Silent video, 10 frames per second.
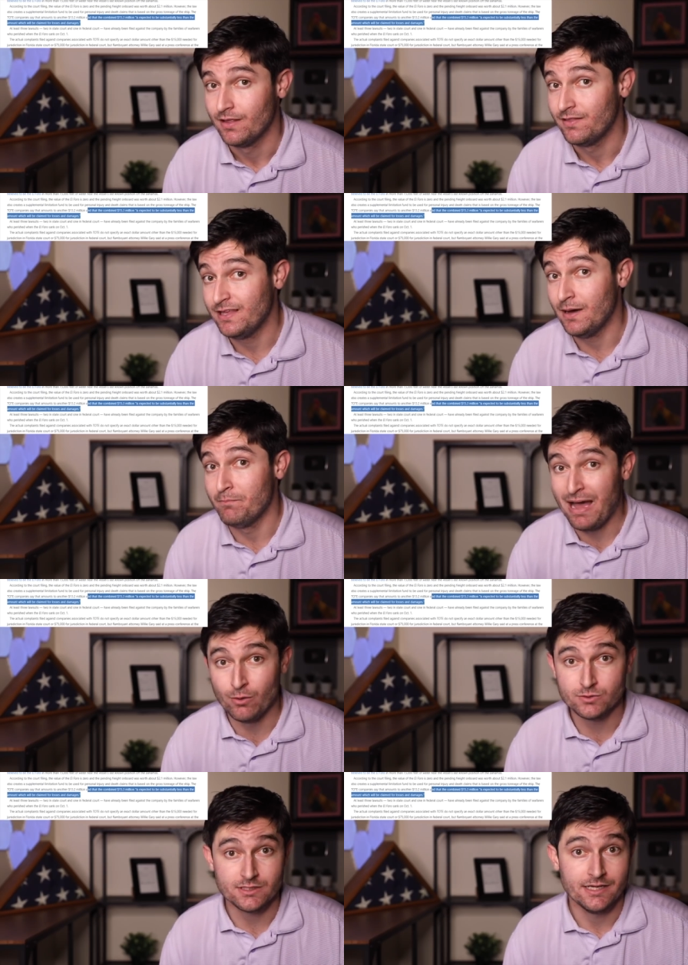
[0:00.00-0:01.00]
the
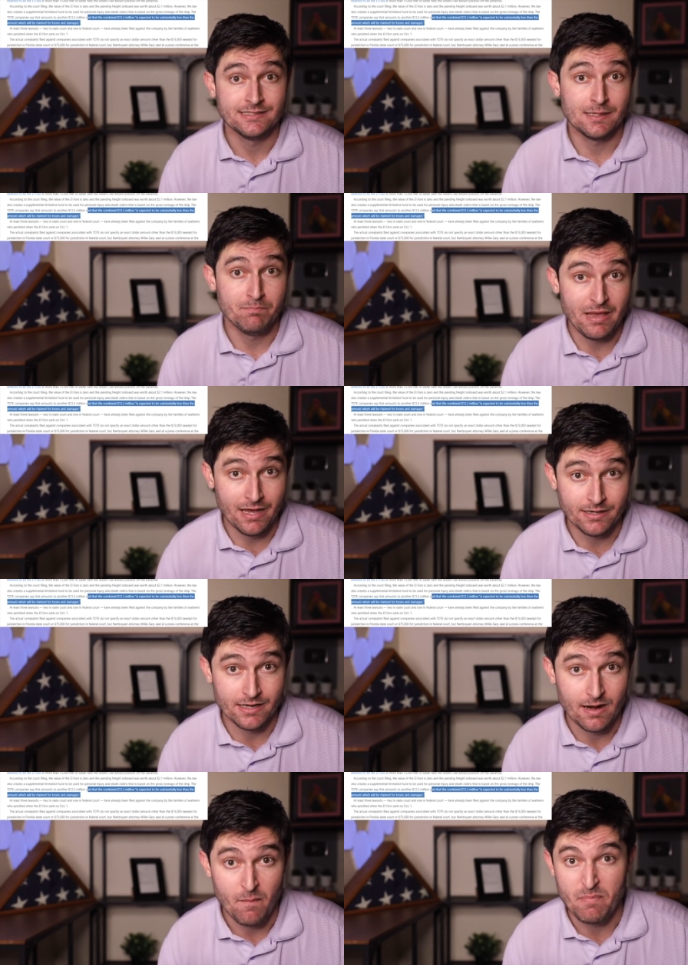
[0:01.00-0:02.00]
amount
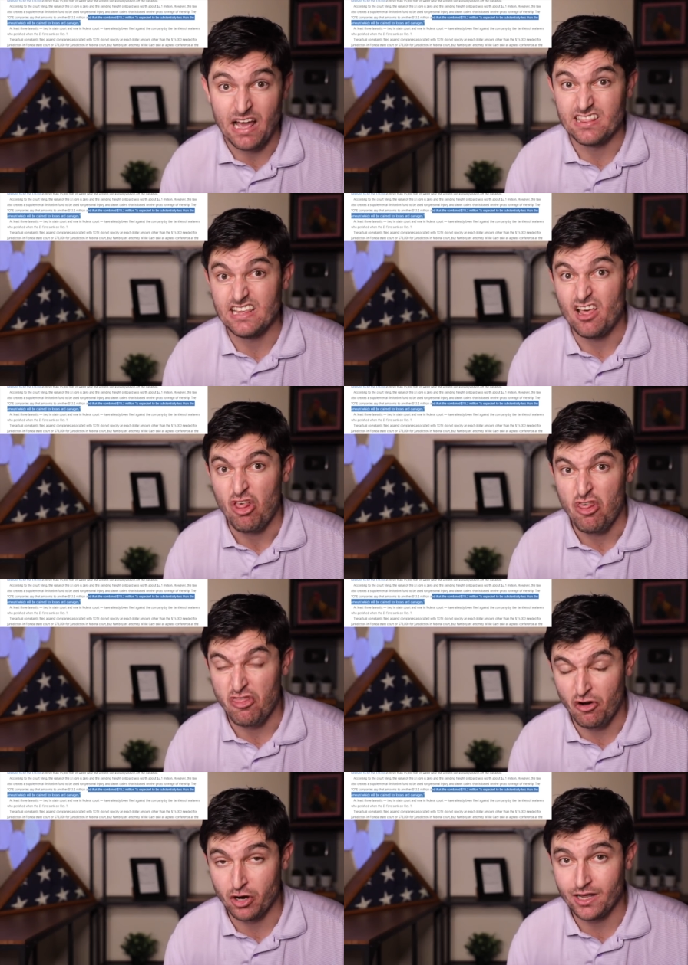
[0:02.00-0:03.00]
demanded by the
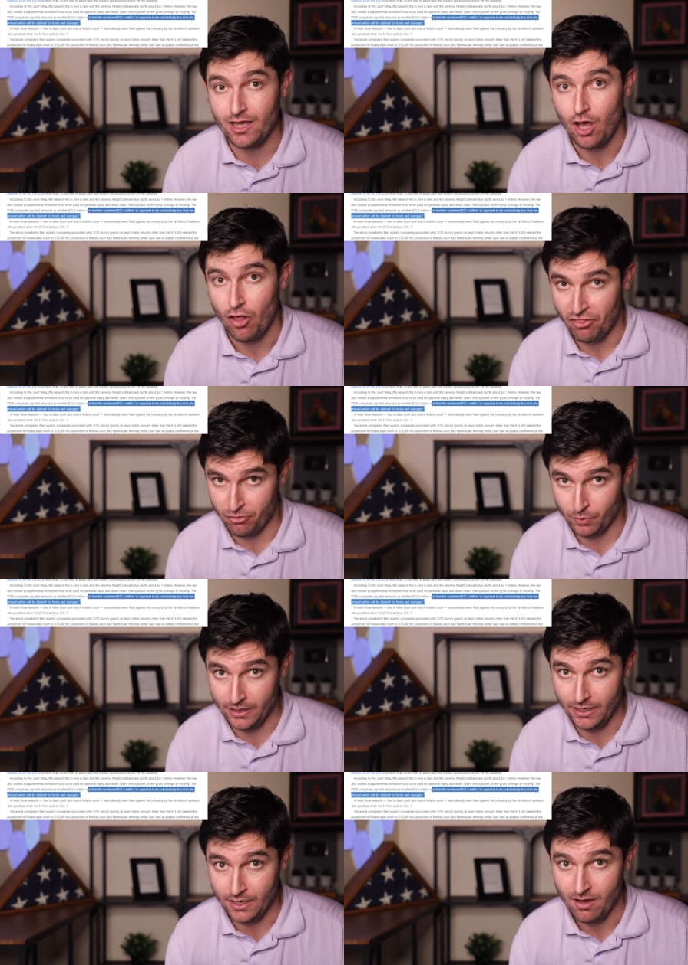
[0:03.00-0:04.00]

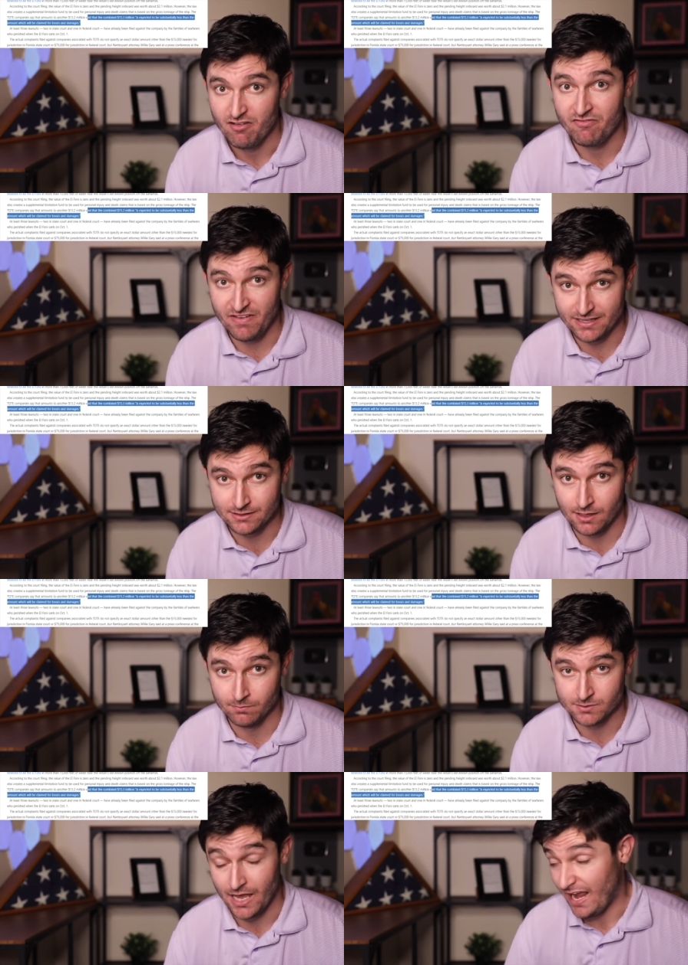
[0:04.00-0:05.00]
33
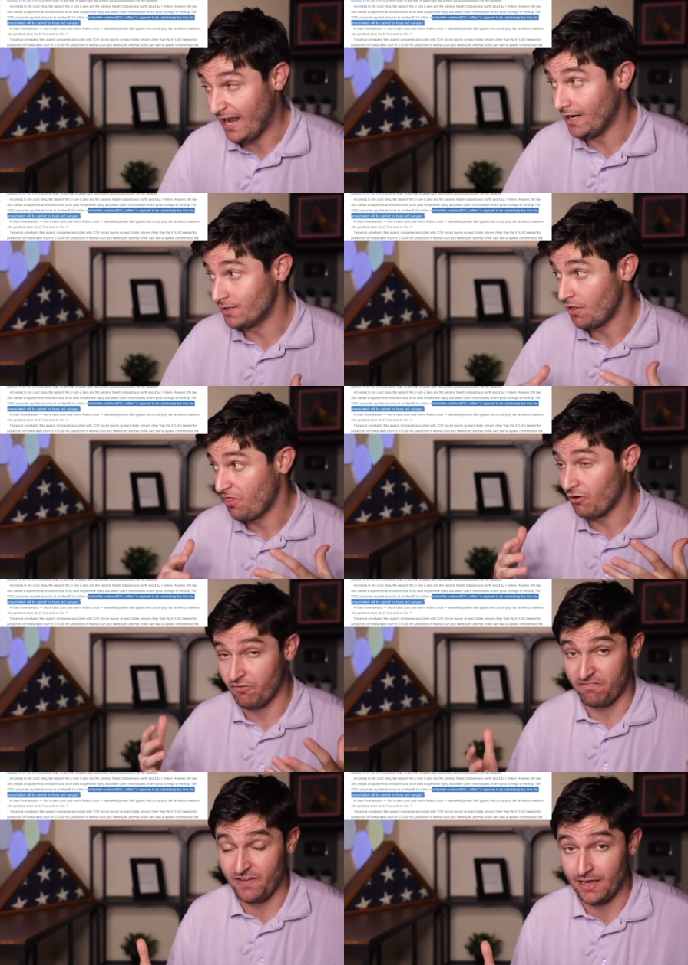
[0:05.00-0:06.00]
victims and their
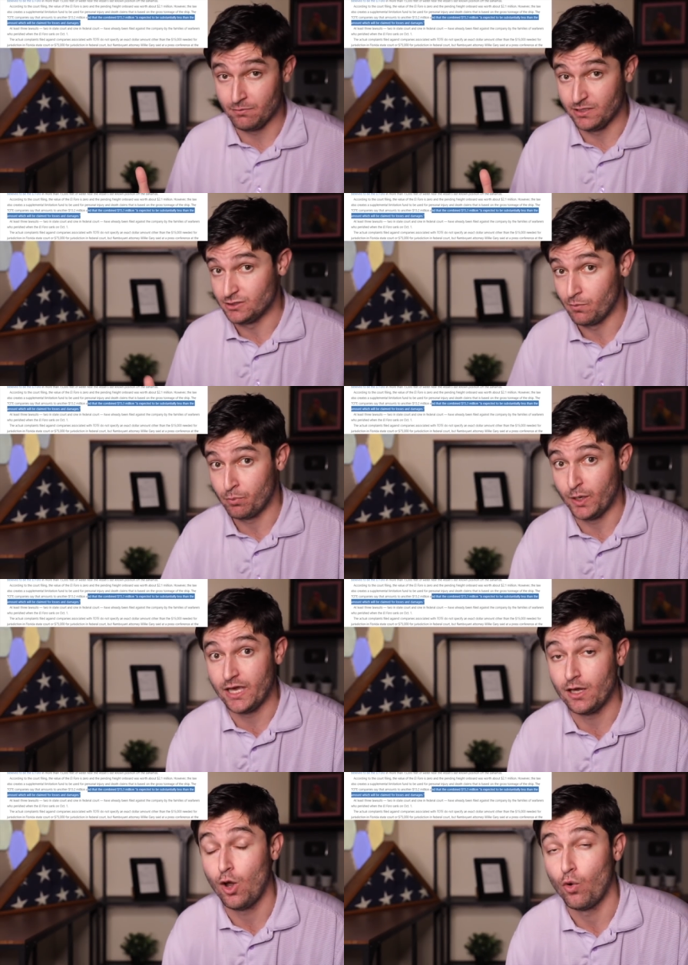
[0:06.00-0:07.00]
families
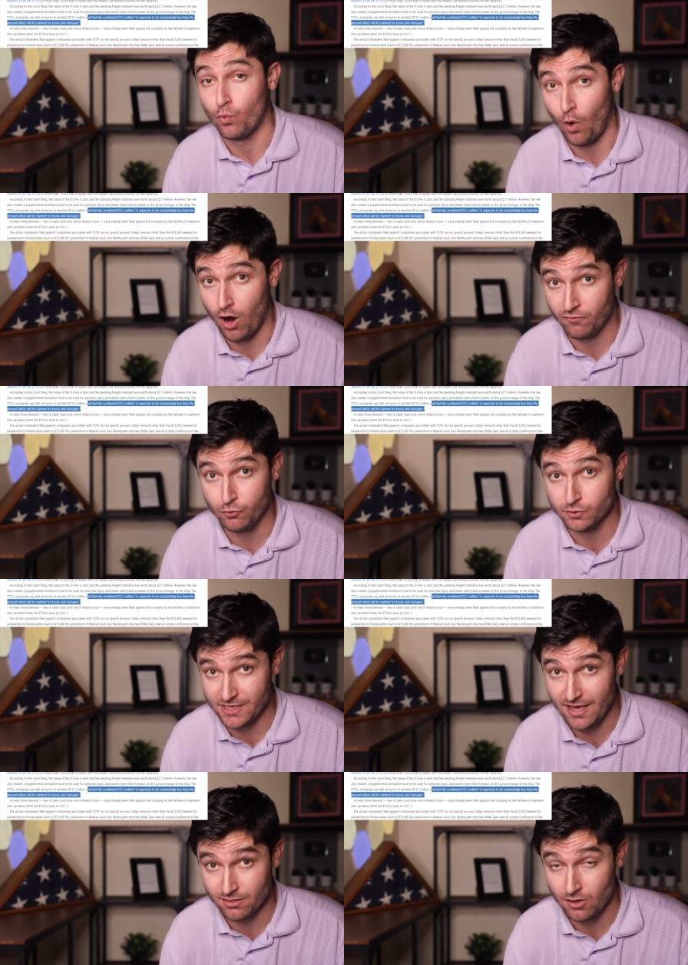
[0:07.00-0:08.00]
bringing wrongful
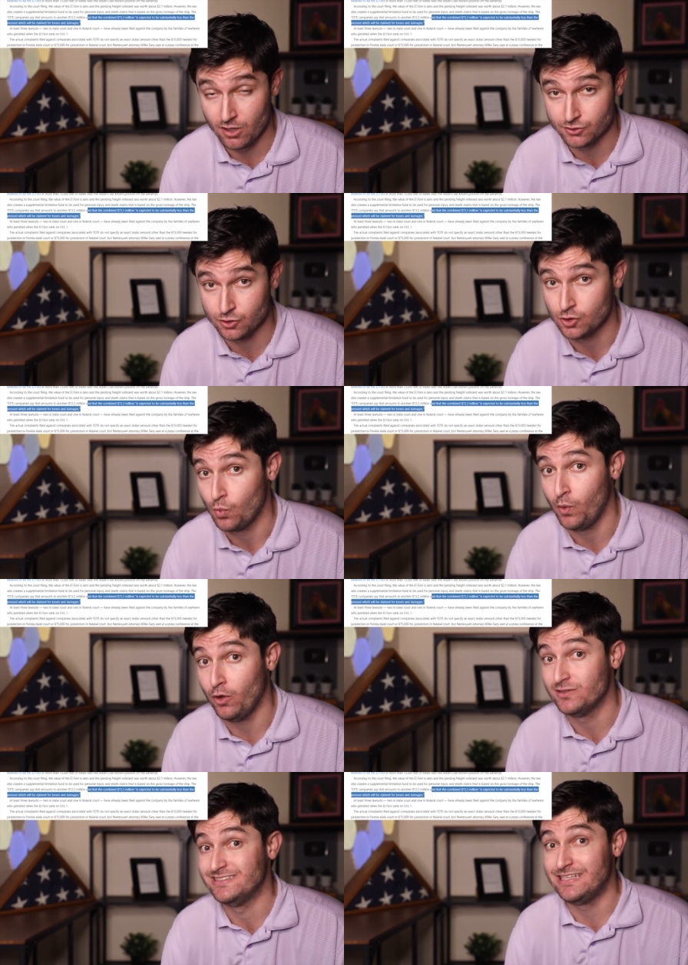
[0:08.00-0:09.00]
death lawsuits
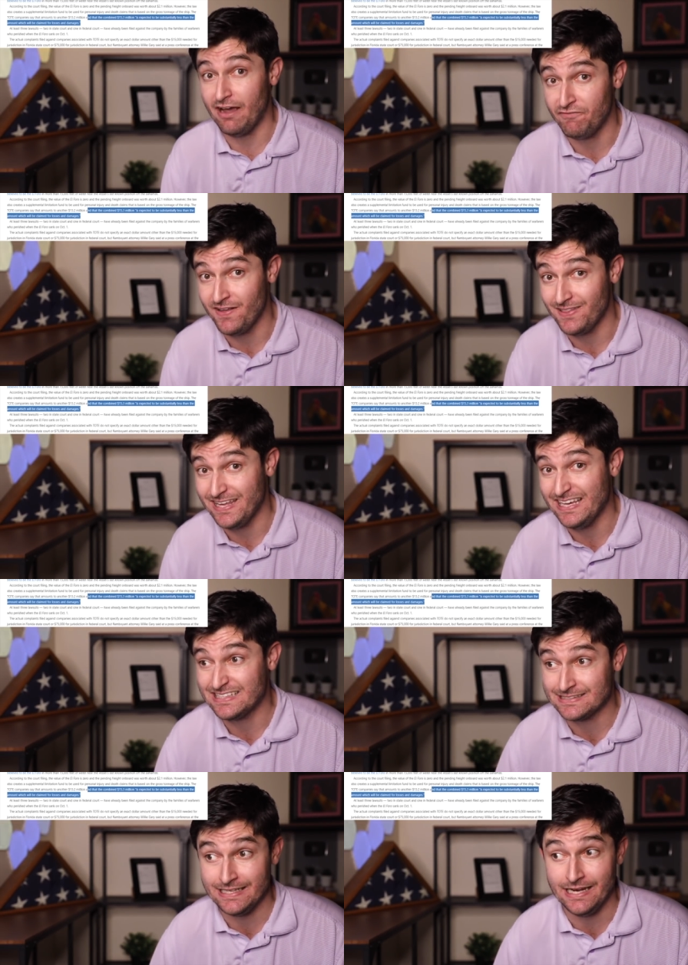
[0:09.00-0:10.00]
will definitely
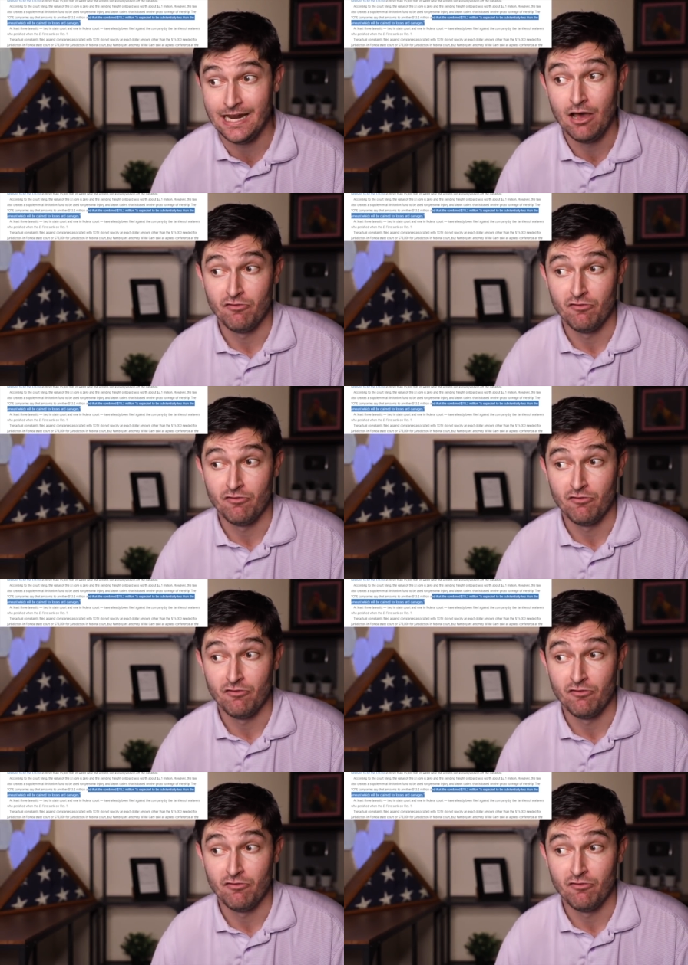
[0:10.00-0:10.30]
exceed